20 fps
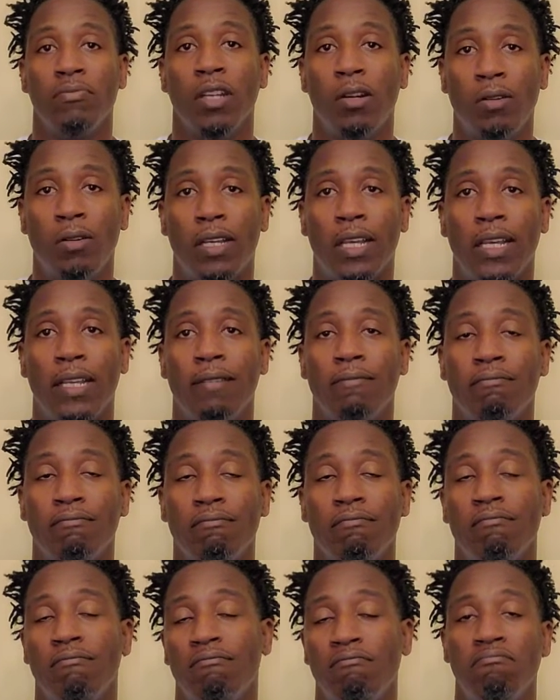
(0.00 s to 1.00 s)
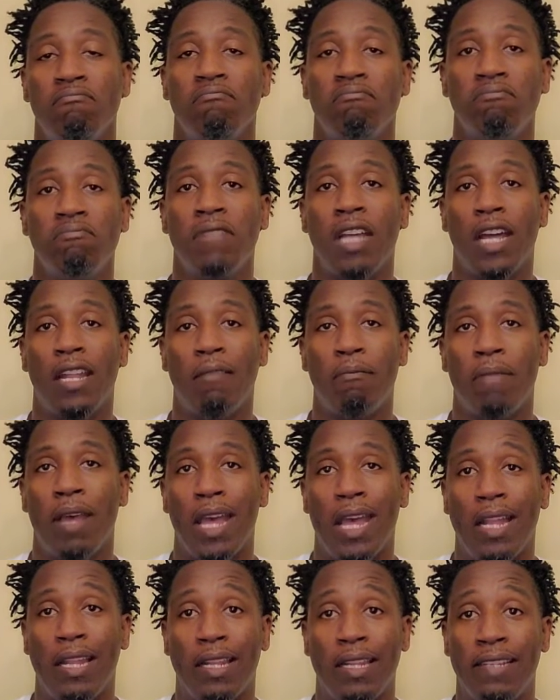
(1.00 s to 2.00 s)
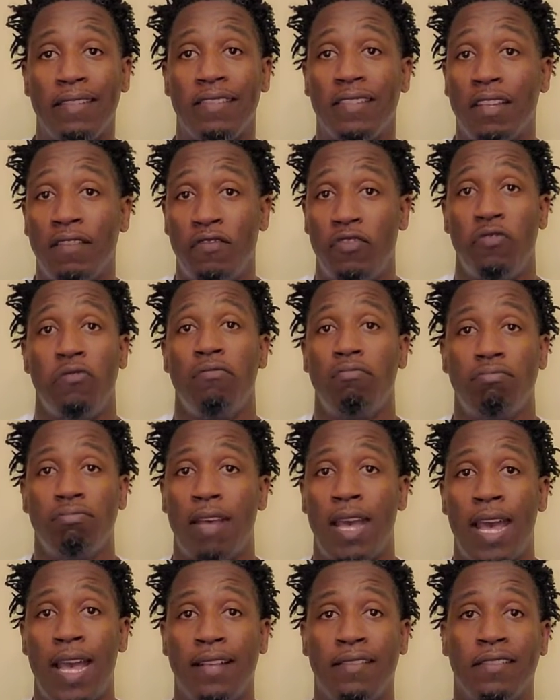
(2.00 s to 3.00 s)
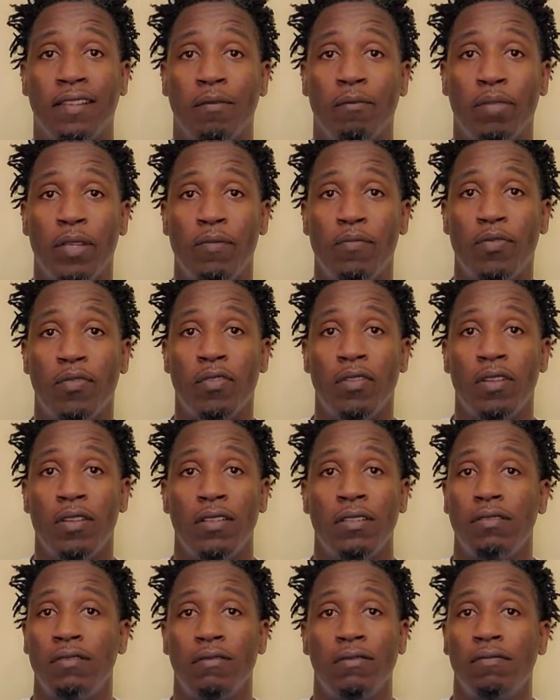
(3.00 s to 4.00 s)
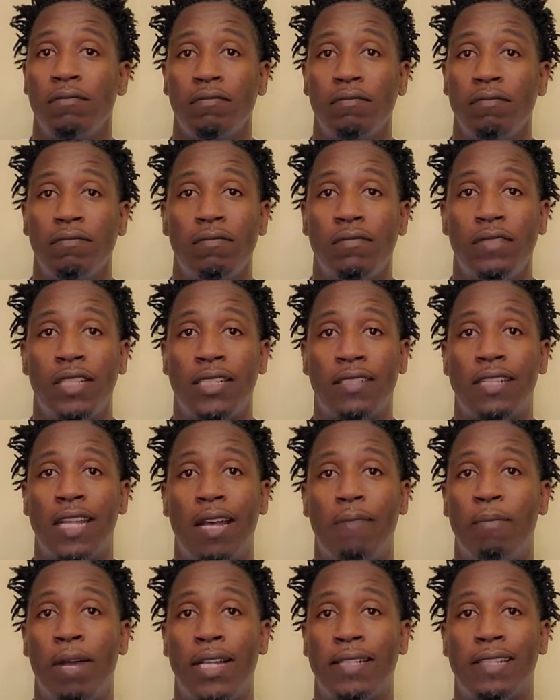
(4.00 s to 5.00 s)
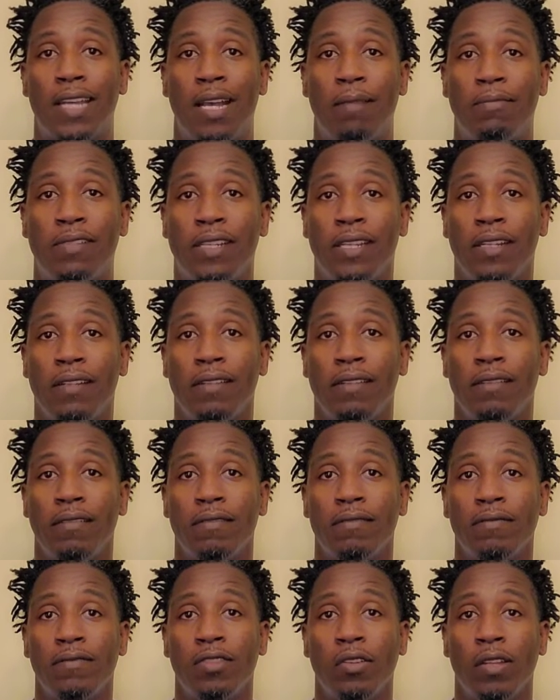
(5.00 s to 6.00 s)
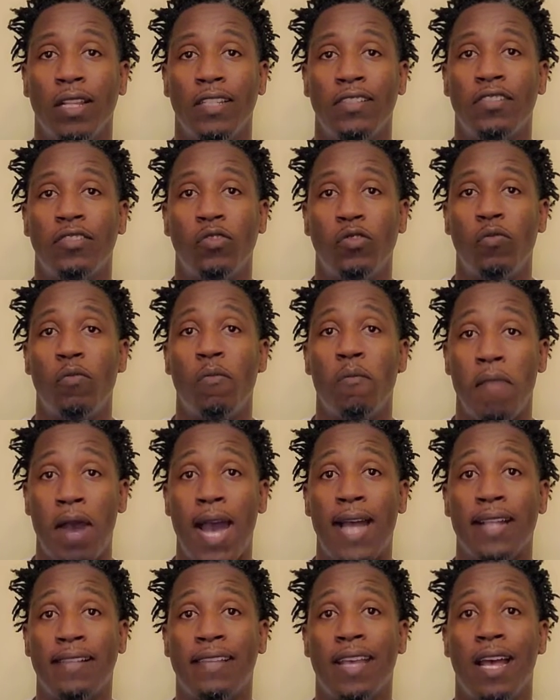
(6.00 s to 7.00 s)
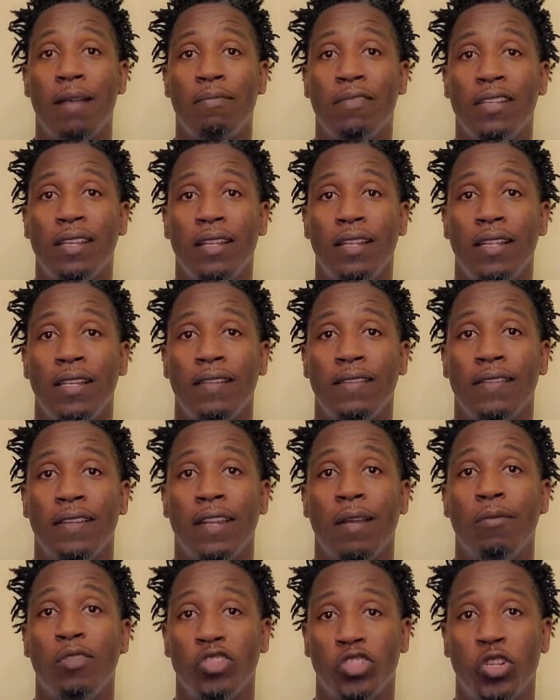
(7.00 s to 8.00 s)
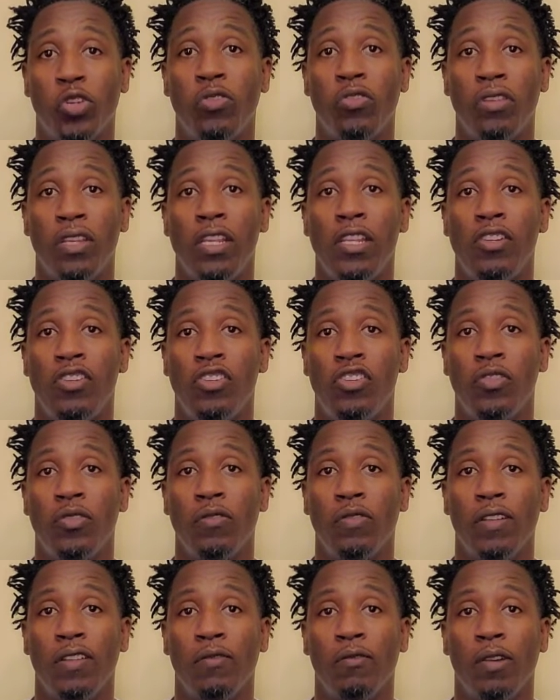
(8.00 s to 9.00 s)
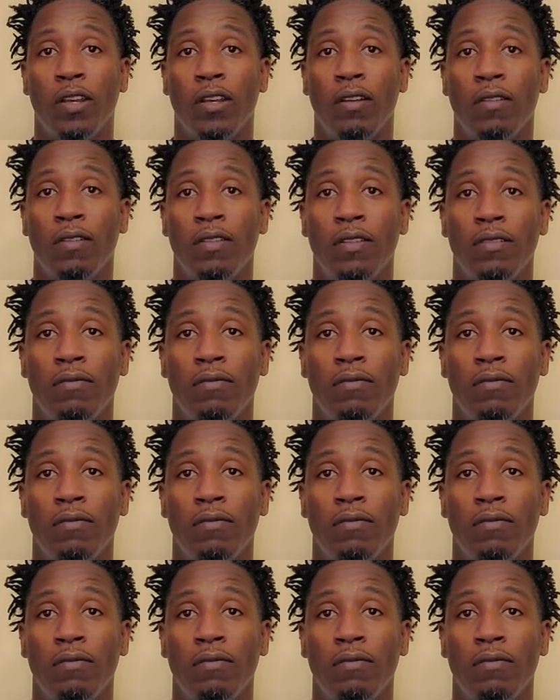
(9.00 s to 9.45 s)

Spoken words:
Okay, not a bad list if you ask some people. That's not my top 10. So let's do my top 10 list, and I'm going to show you each shoe as well.